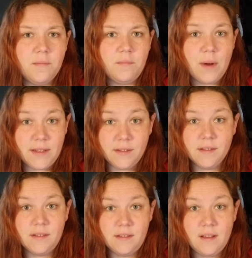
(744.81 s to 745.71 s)

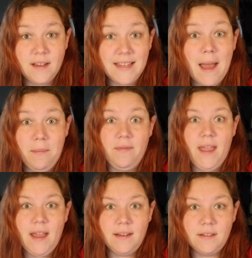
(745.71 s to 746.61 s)
pretzels on top of
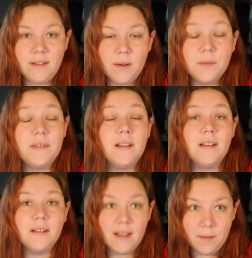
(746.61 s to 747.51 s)
that. So that was a
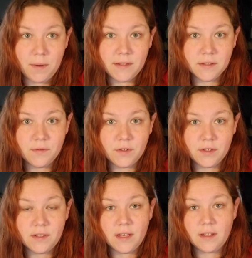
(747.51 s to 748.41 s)
lot of pretzels for
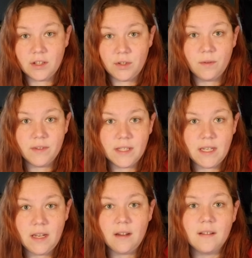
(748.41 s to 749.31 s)
just like the 2 of us to
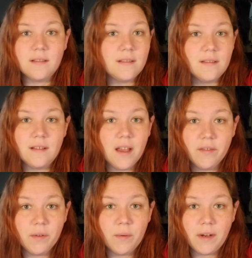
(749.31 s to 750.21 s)
eat, because
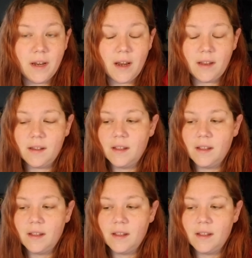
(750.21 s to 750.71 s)
Oliver won't eat any.